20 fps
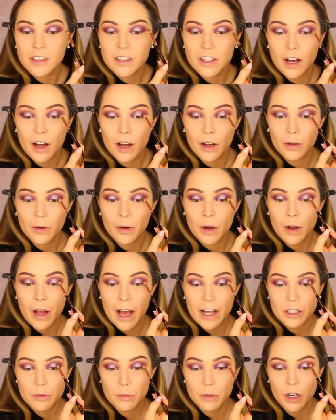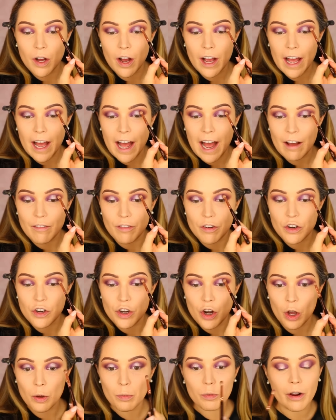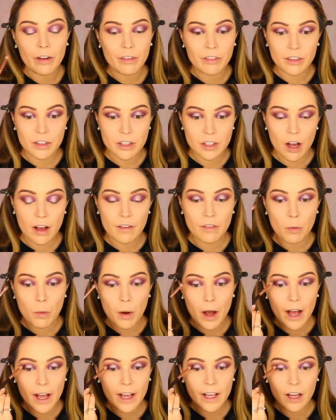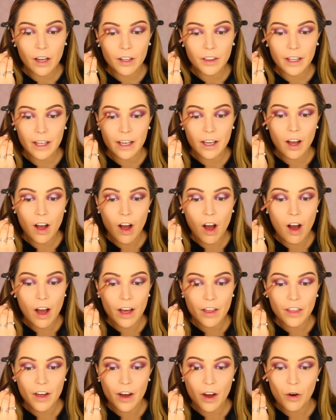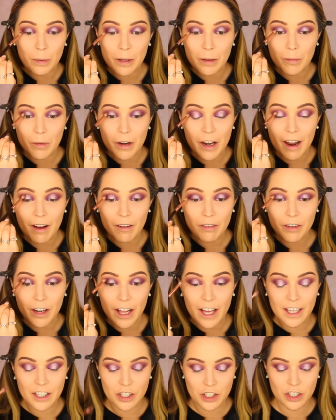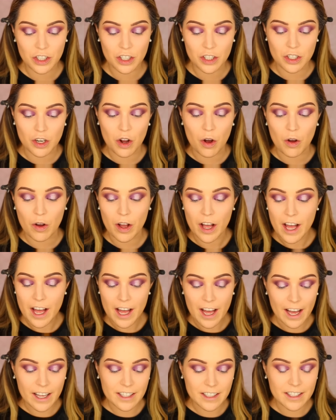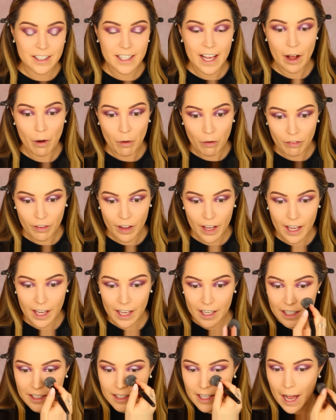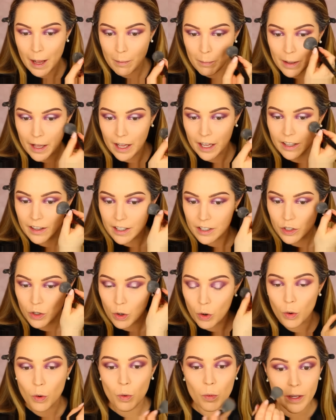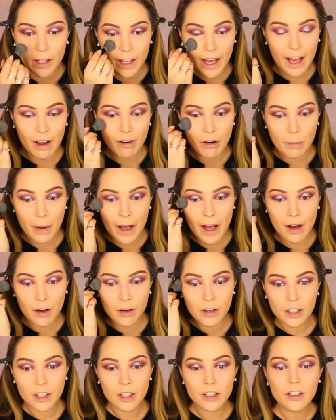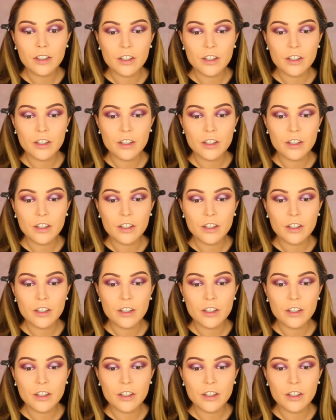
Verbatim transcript: So Adam and I have no preference either way. I think either will be lovely just as long as it's healthy and it's happy. That's all we care about.